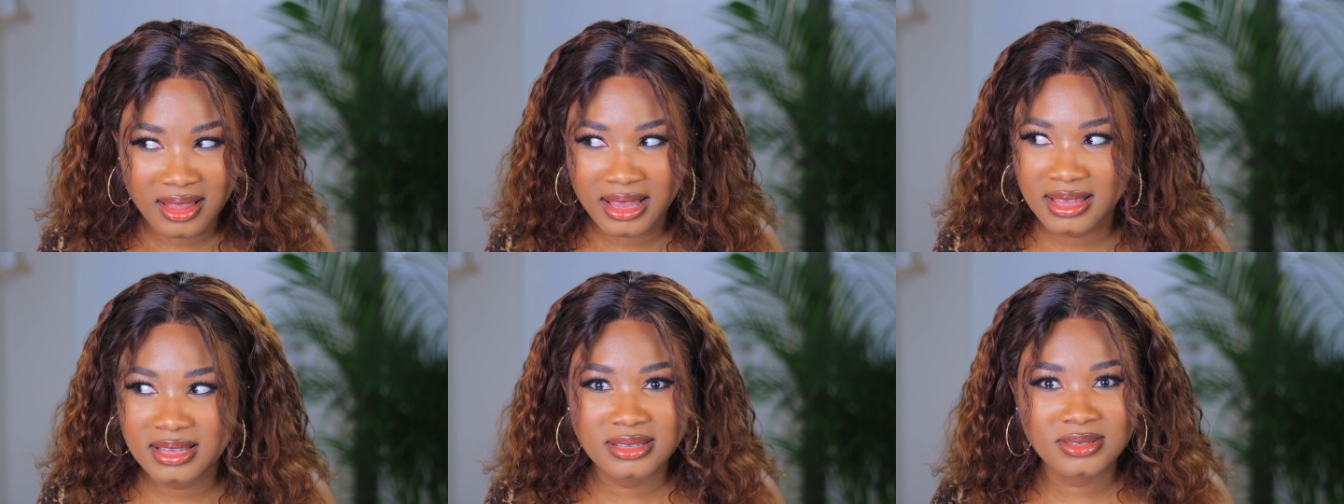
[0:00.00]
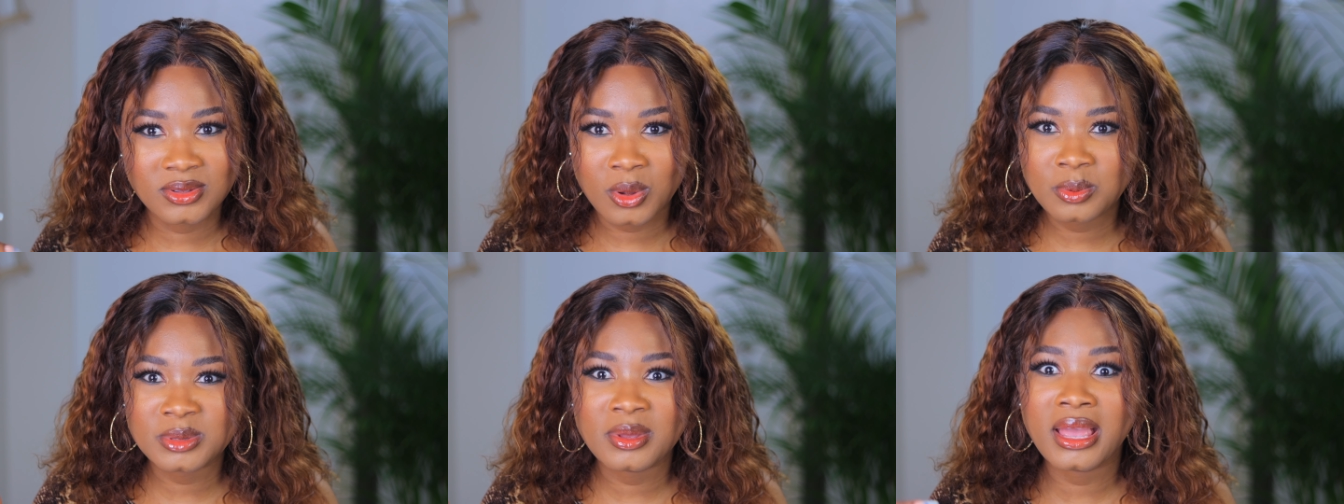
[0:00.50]
Like he
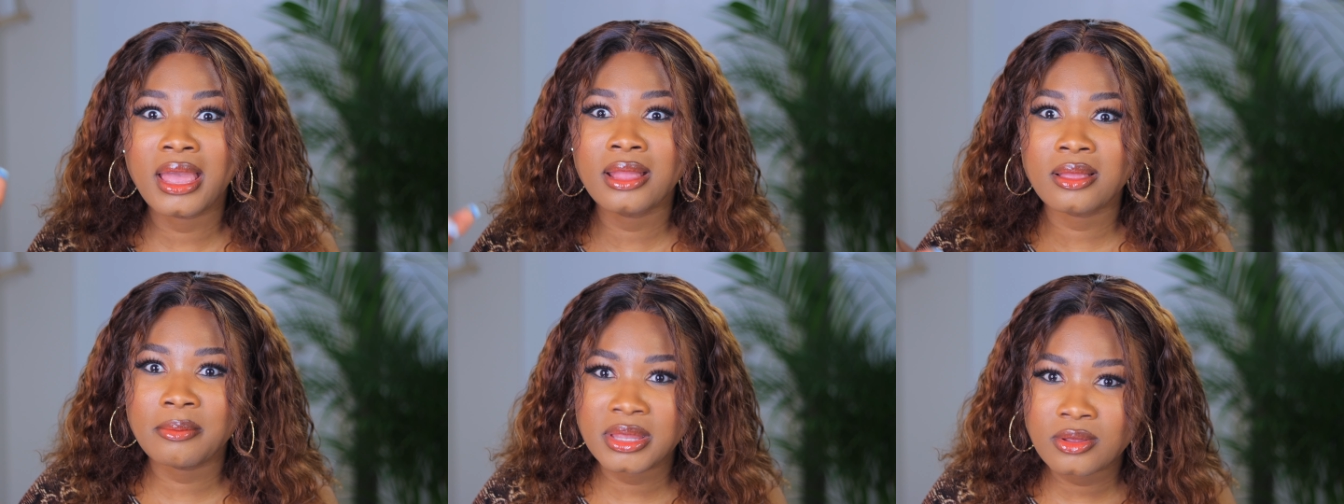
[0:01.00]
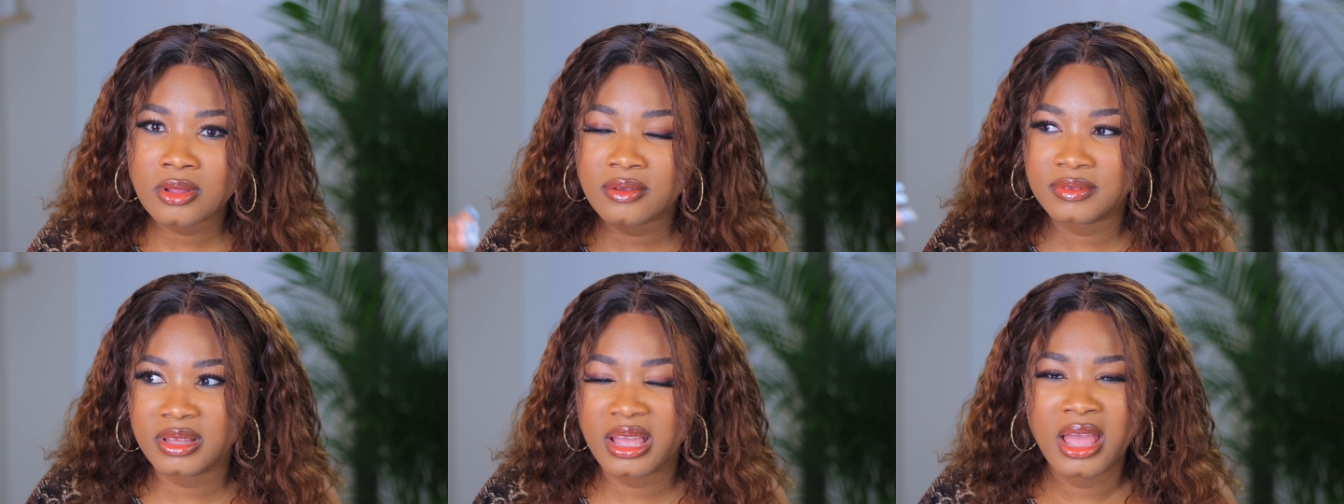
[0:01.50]
stopped me in the middle
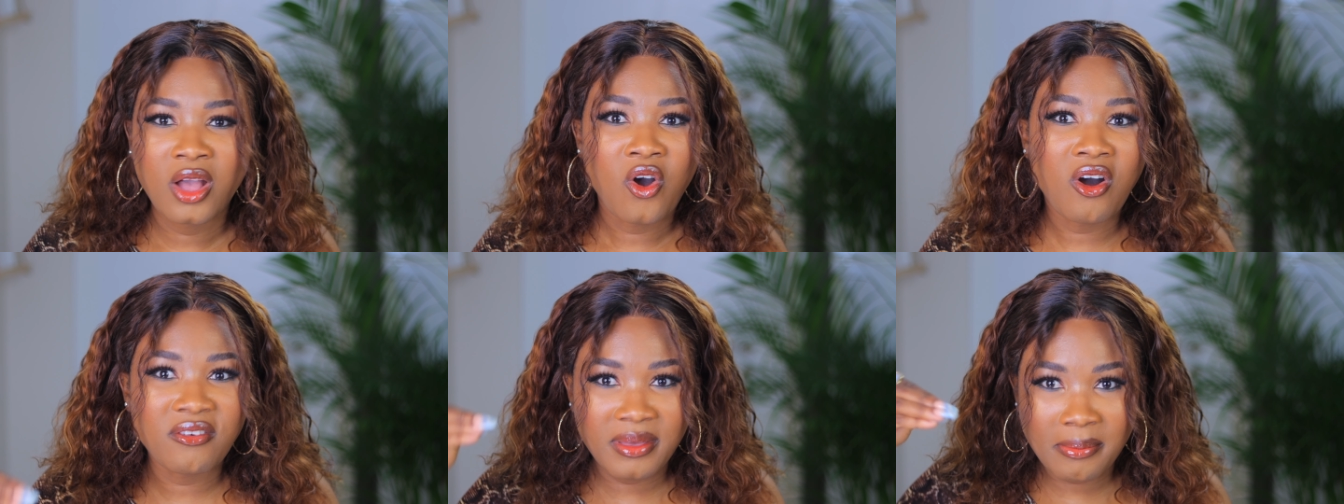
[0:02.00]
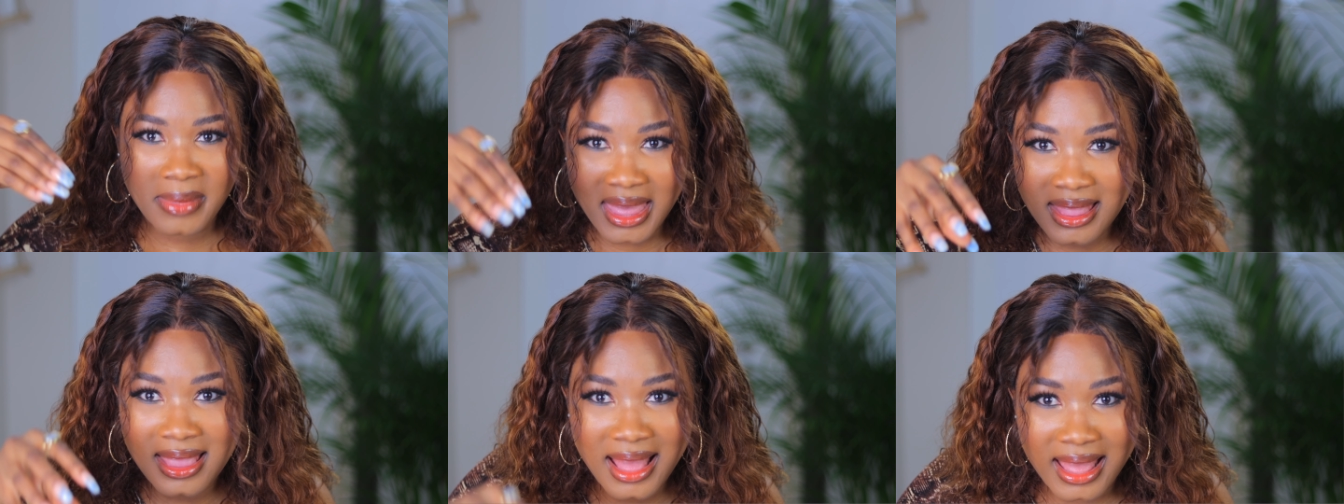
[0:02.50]
of the of a
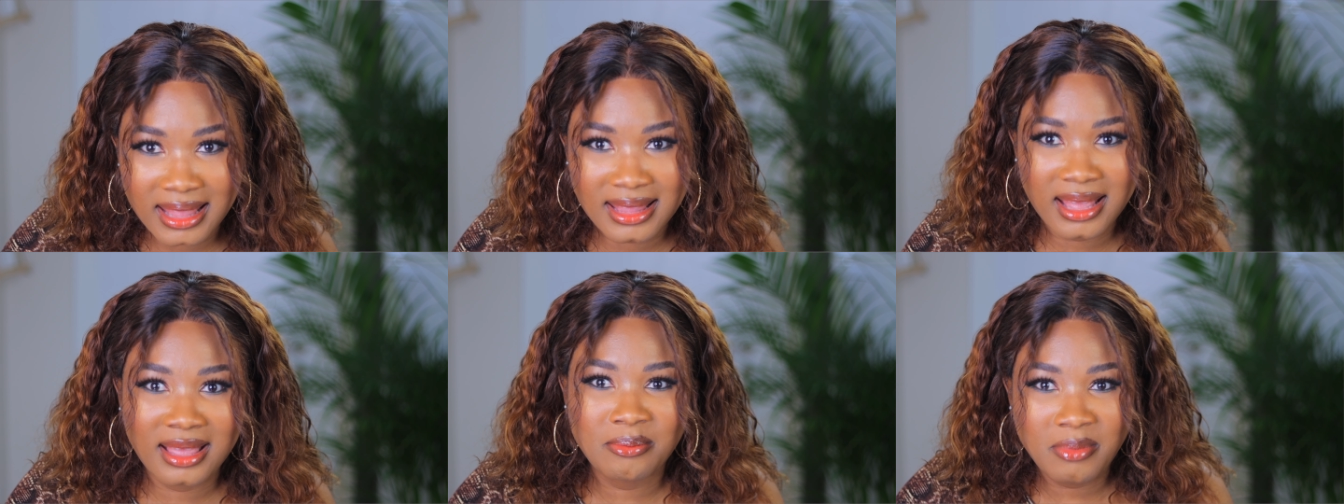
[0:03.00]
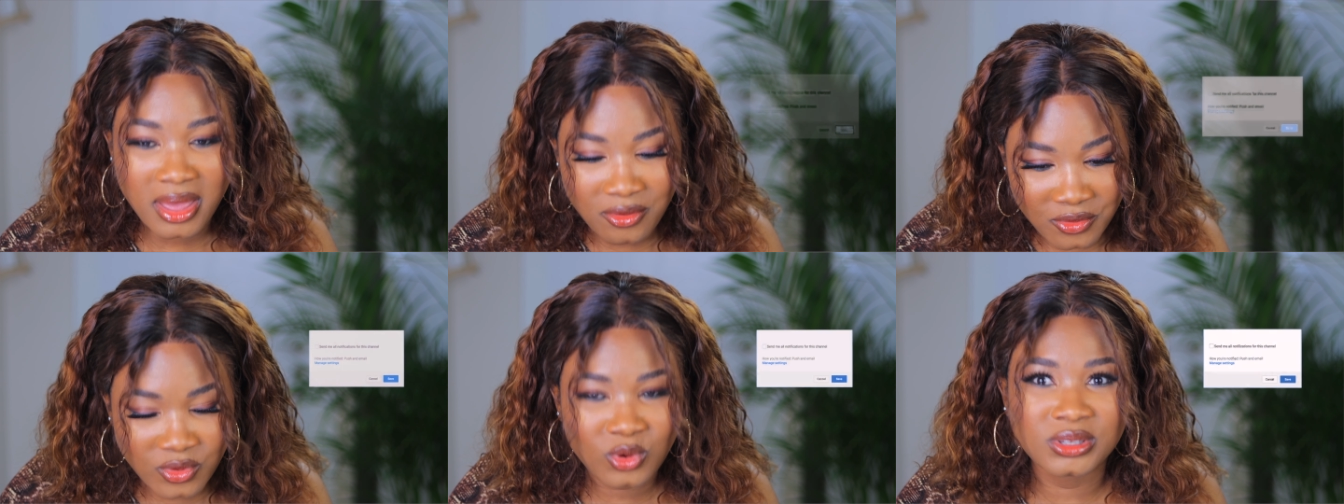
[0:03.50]
main line, like
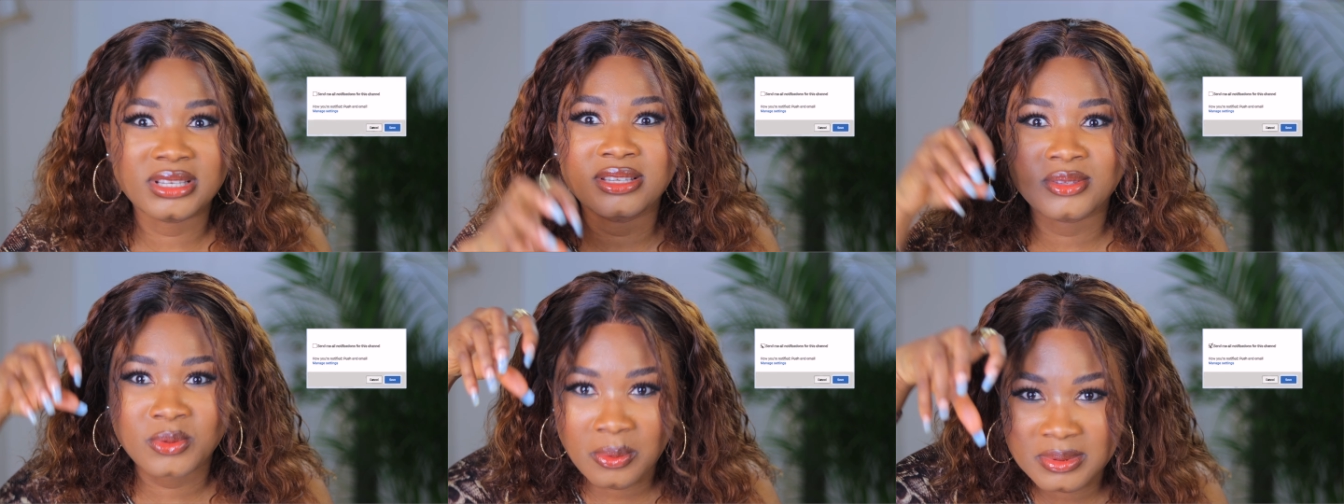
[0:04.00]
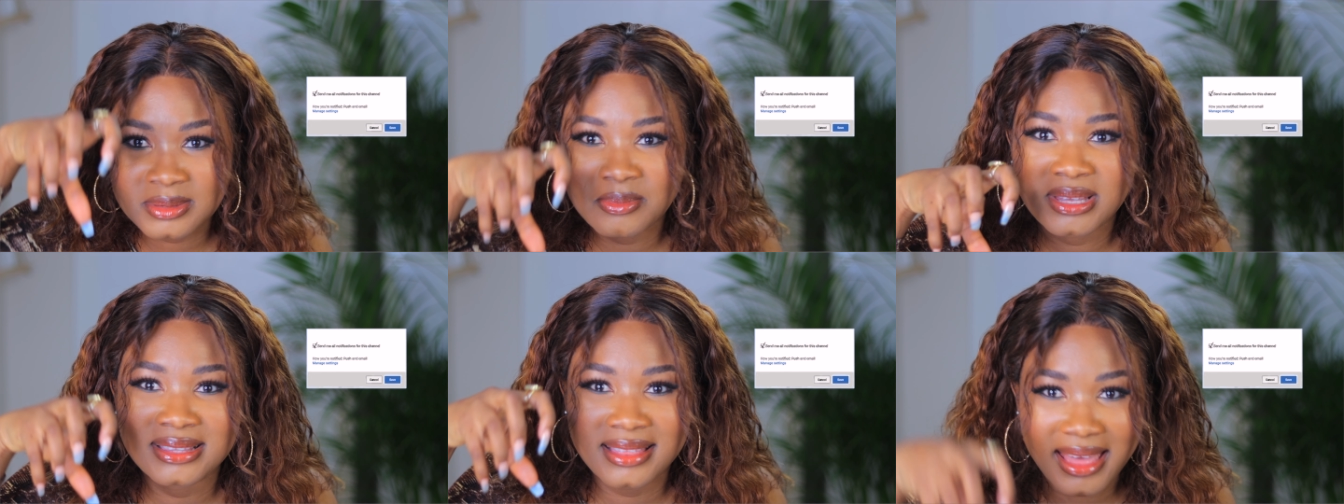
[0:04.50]
main road. He stopped
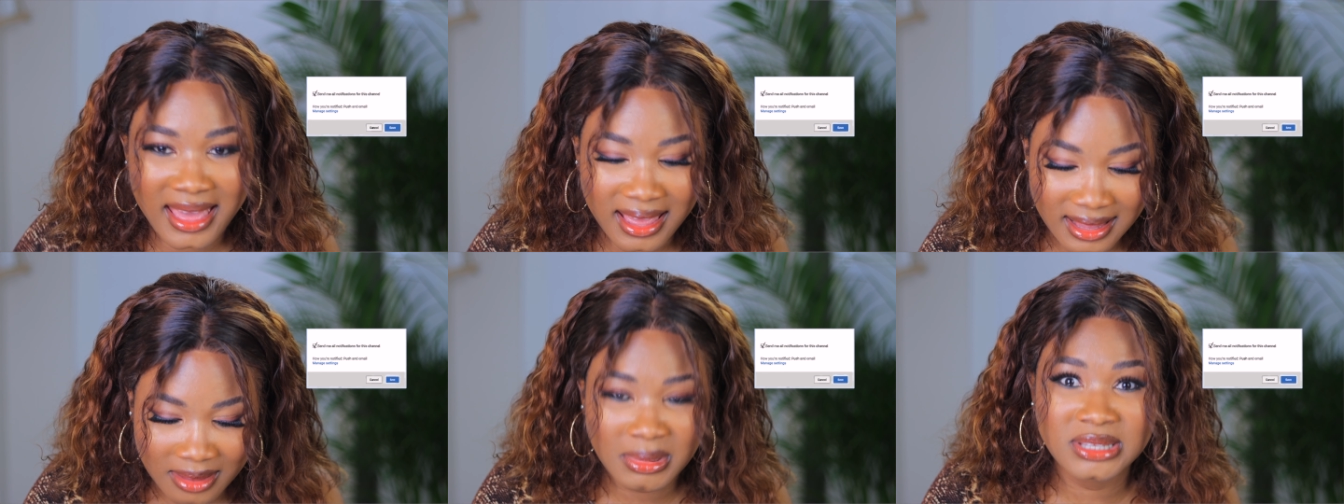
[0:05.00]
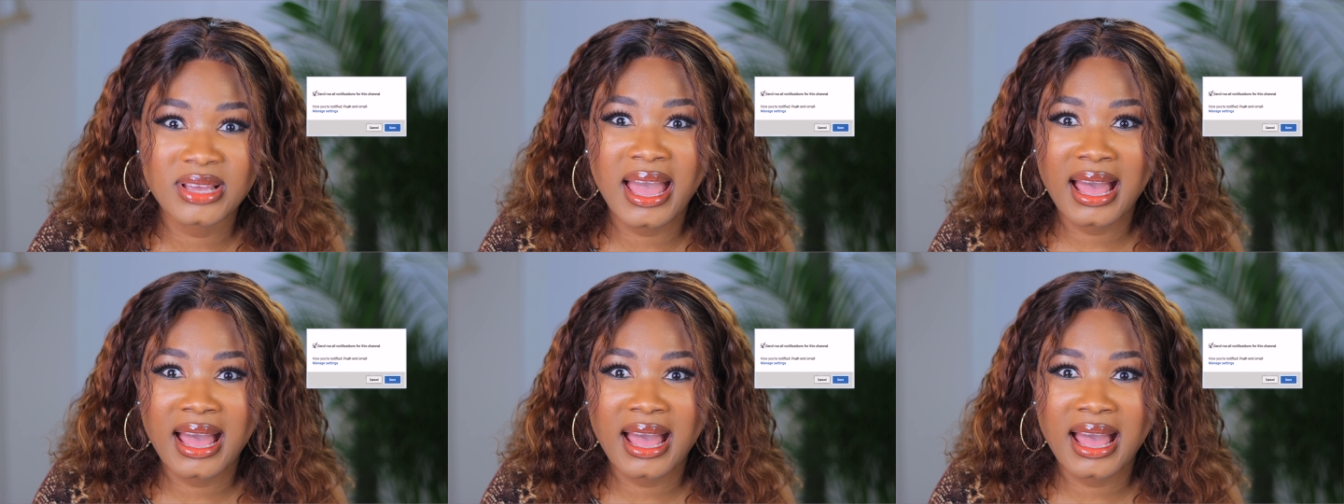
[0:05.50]
me there in the middle.